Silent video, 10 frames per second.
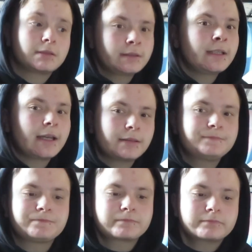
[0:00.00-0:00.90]
yeah.
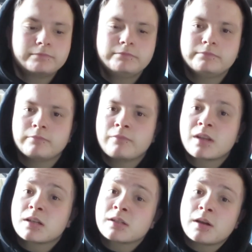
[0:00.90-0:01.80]

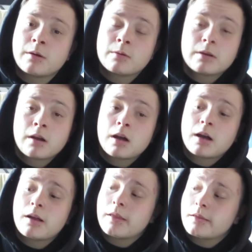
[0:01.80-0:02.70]
So
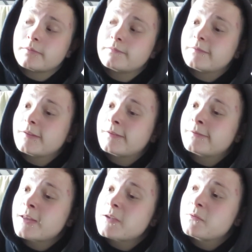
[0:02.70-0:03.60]
uh,
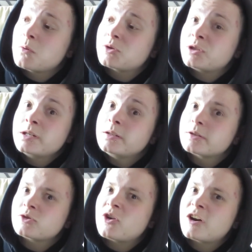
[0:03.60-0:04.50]
Thank you for watching.
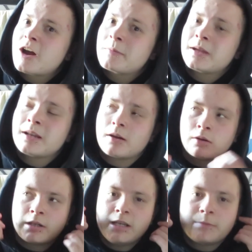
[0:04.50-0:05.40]
Sorry I'm in a
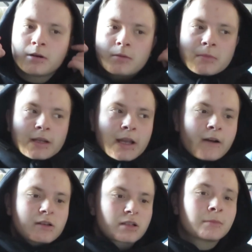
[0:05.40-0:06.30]
hoodie, but my
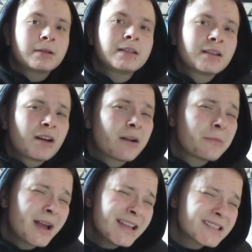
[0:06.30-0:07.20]
hair is a complete and utter
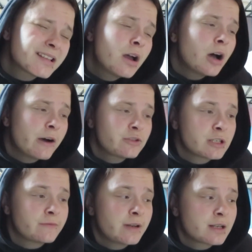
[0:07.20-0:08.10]
mess. I've
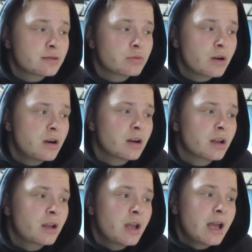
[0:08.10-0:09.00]
just finished work.
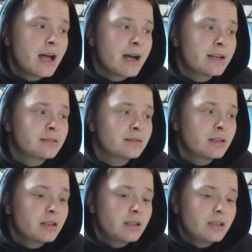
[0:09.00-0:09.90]
And,
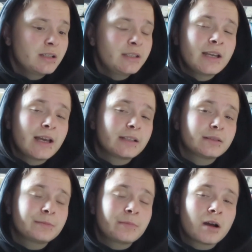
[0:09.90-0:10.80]
yeah.
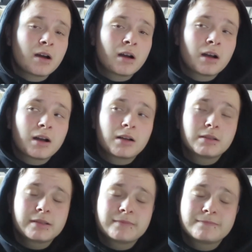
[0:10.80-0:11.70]
But, uh,
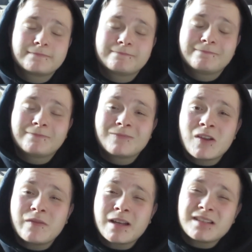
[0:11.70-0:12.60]

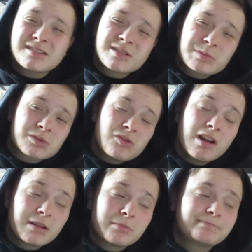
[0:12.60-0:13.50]
don't forget to
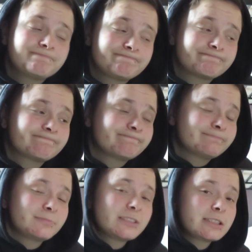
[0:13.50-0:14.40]
subscribe.
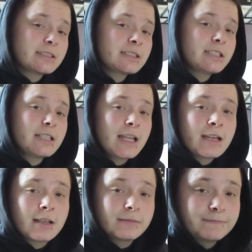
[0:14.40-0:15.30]
See you
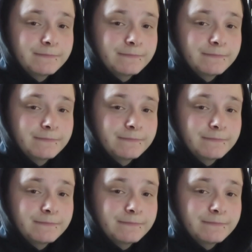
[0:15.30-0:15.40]
later.